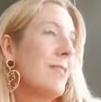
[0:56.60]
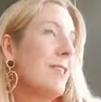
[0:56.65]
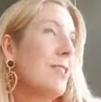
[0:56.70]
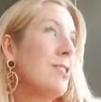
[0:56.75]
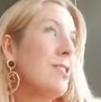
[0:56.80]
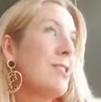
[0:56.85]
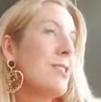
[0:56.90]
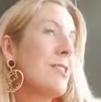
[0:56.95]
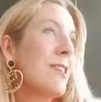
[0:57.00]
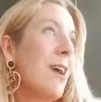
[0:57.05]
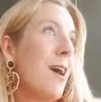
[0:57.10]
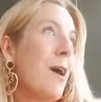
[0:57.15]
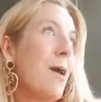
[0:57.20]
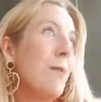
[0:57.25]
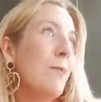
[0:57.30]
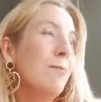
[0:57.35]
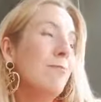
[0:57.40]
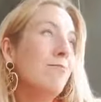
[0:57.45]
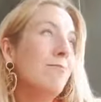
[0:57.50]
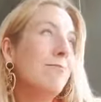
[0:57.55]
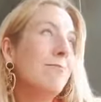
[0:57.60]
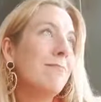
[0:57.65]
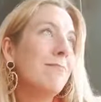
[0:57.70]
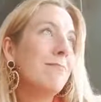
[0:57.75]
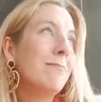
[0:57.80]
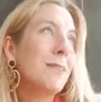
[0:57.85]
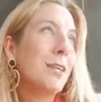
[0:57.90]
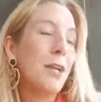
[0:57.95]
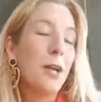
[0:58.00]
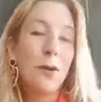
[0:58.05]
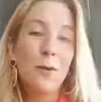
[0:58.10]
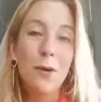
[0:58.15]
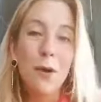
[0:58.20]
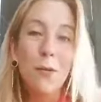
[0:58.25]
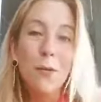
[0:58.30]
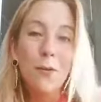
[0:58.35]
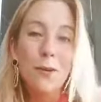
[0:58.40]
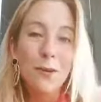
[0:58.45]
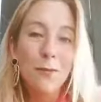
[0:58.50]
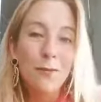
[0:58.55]
just
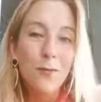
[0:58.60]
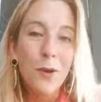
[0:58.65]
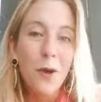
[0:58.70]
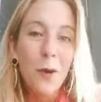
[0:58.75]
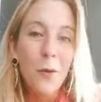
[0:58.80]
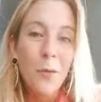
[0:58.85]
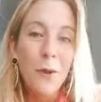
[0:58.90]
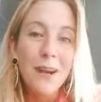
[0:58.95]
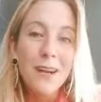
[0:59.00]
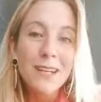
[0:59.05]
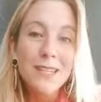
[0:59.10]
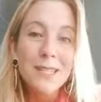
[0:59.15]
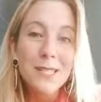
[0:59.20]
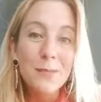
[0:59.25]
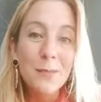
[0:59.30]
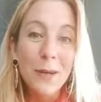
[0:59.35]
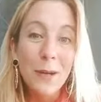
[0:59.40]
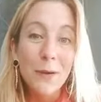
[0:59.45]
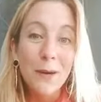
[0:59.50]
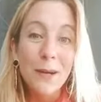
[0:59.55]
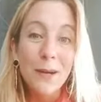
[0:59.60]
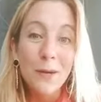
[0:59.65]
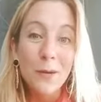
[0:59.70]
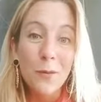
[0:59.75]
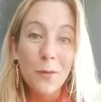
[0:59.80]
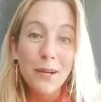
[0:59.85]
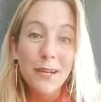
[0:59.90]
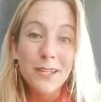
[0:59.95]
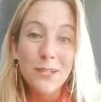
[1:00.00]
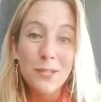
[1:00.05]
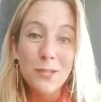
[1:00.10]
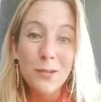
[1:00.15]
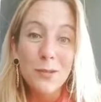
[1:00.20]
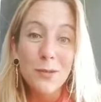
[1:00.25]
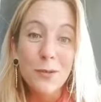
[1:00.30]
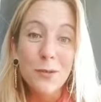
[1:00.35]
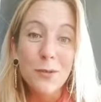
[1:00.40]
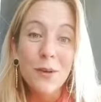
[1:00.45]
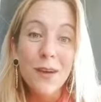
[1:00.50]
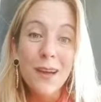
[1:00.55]
going with the flow. What is Spirit going
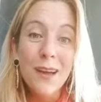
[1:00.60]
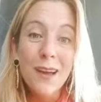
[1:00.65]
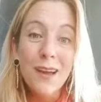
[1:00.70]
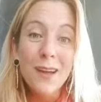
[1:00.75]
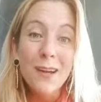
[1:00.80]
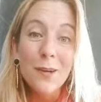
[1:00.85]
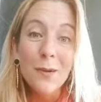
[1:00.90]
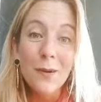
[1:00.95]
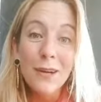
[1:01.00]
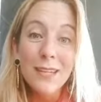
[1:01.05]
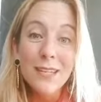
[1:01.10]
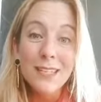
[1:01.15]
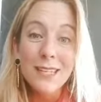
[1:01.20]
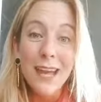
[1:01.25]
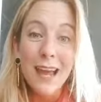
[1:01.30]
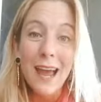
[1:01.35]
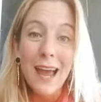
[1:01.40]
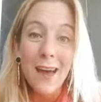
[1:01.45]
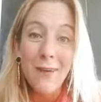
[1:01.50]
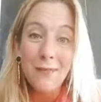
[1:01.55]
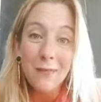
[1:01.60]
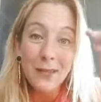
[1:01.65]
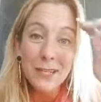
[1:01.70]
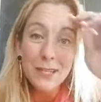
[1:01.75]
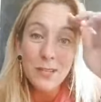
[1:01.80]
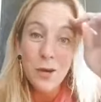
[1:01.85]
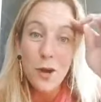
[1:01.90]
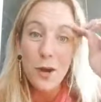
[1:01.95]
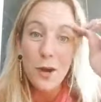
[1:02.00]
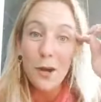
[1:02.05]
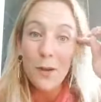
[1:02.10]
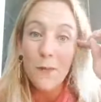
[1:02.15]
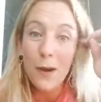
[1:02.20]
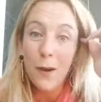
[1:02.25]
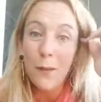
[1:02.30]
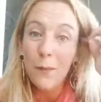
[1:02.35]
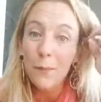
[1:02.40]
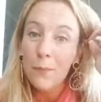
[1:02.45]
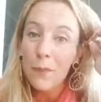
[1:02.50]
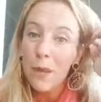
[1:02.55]
to have me talk
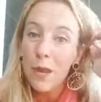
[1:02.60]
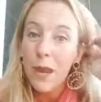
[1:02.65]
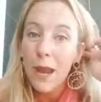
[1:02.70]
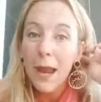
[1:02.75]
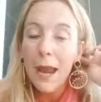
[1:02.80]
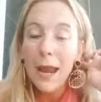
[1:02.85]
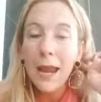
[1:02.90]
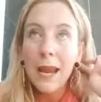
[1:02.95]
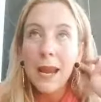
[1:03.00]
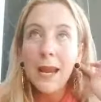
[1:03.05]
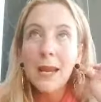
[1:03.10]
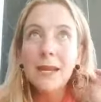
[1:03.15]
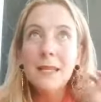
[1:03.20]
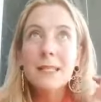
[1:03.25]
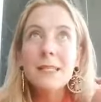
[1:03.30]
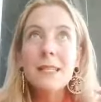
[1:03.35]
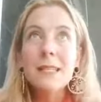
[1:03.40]
about? And